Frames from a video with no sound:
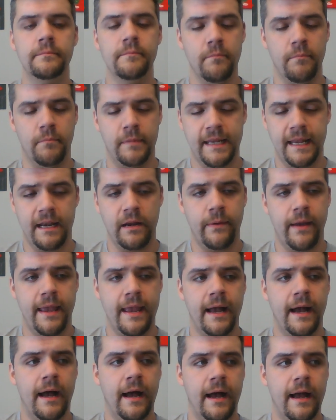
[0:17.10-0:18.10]
But anyway,
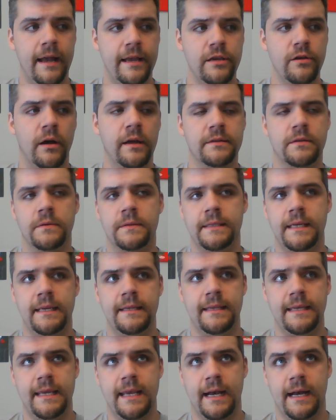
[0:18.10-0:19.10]
you also see
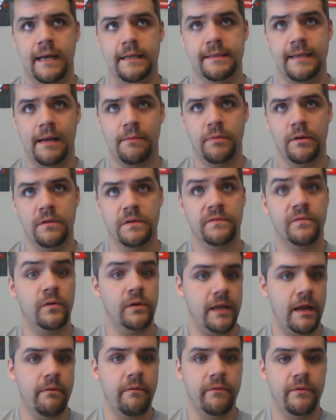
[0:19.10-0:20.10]
the Don Brothers
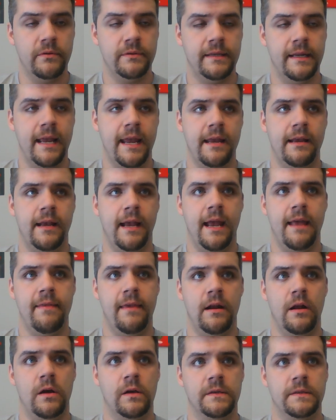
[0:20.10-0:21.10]
48 review today, and
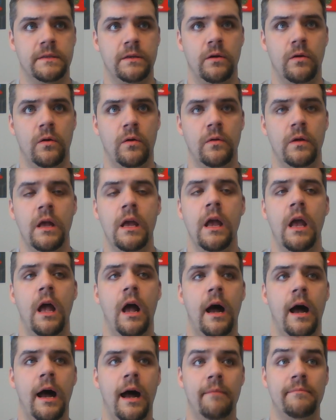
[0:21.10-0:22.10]
then also
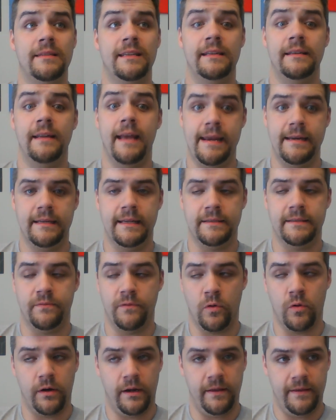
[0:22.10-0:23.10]
tonight, as
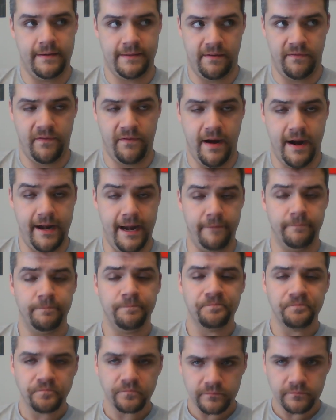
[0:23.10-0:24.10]
recording this on Friday,
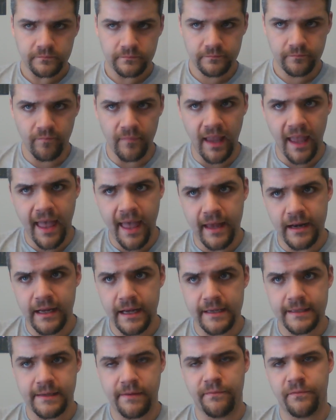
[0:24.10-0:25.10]
at
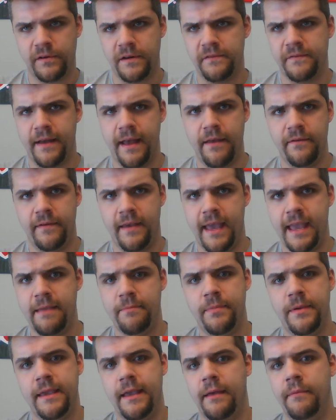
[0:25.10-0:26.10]
7:45,
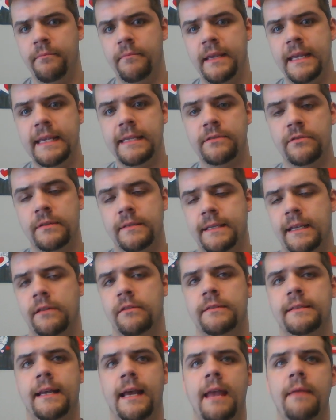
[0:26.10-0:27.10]
8 p.m. Eastern
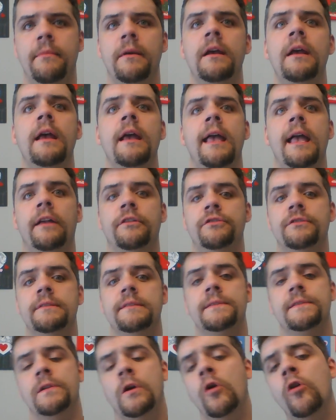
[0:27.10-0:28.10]
Standard Time,
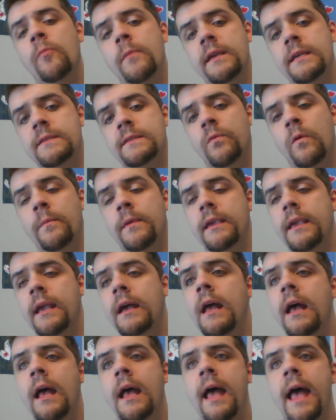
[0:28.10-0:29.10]
Henshins and Homies will be
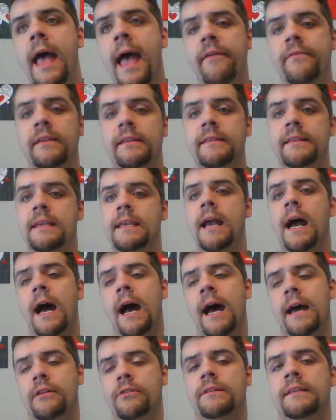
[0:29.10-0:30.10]
having the
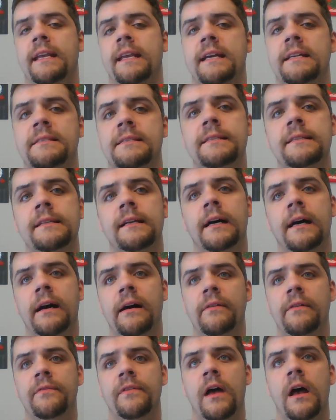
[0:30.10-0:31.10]
honored guests
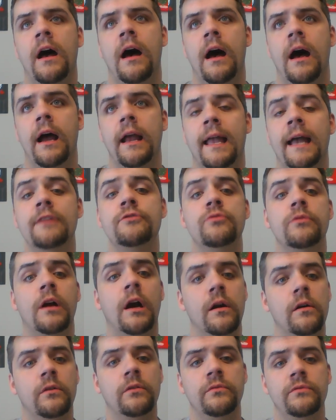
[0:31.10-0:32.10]
of Kaiju
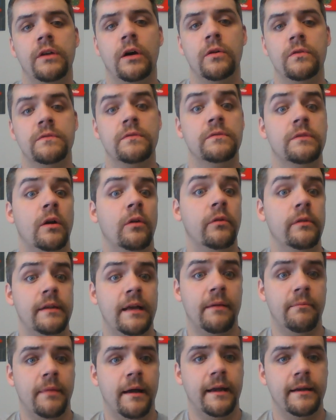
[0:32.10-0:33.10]
Carl, the host of
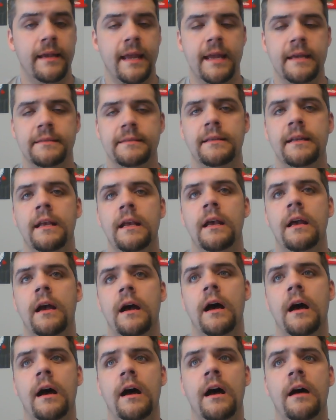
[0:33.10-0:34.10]
Tokudan Podcast,
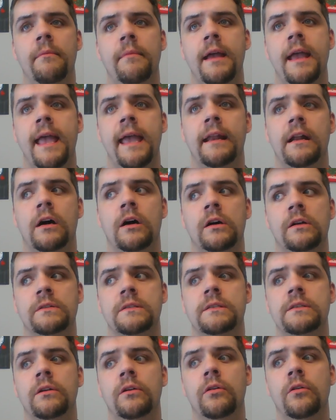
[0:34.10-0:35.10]
and
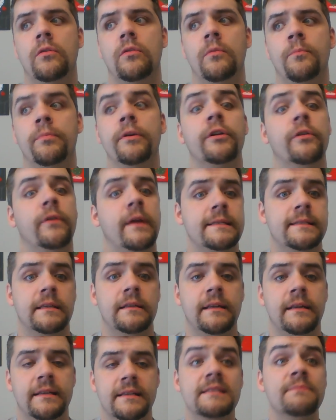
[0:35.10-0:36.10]
also Britt
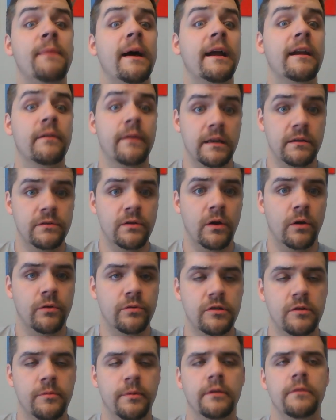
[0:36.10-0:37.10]
Grayson, an aspiring
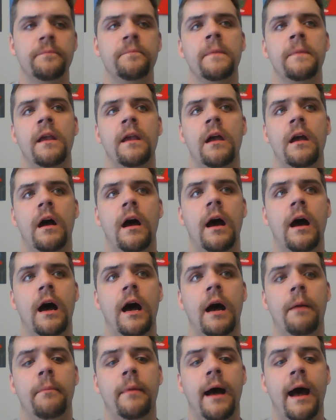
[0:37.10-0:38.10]
Tokutuber,
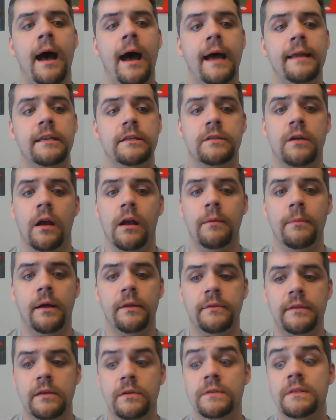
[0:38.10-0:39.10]
on to talk
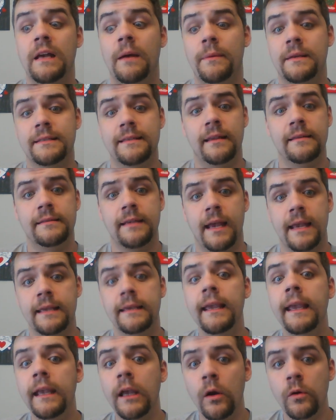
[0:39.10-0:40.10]
about the Osama Sentai
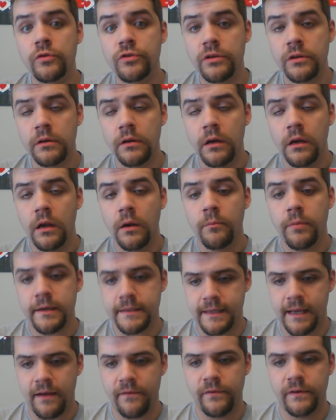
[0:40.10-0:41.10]
King Oger press
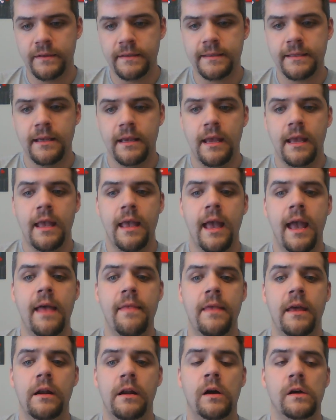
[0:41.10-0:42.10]
conference,
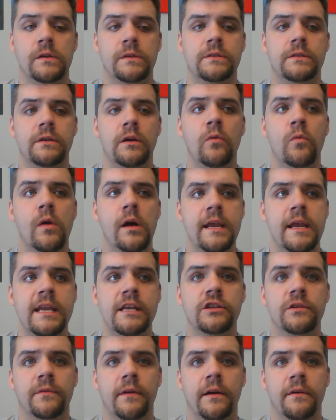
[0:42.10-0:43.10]
and then also what
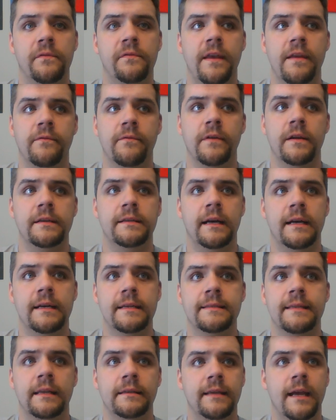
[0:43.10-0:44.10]
each of our favorite
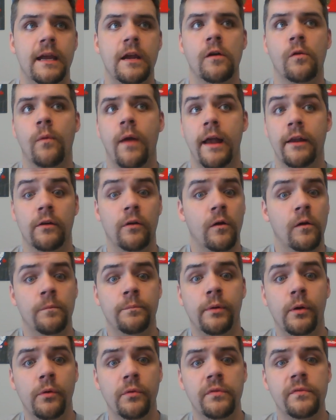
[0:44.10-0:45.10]
Sentai or Rider or
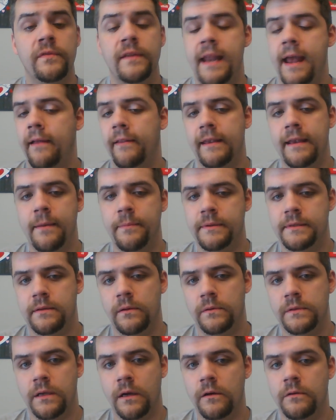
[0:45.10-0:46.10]
both finale
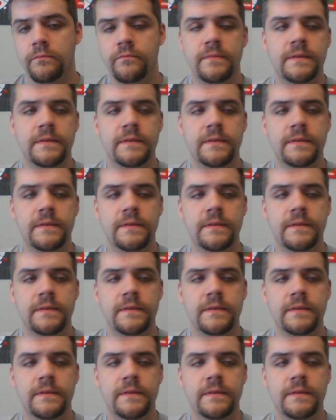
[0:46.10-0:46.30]
episodes are.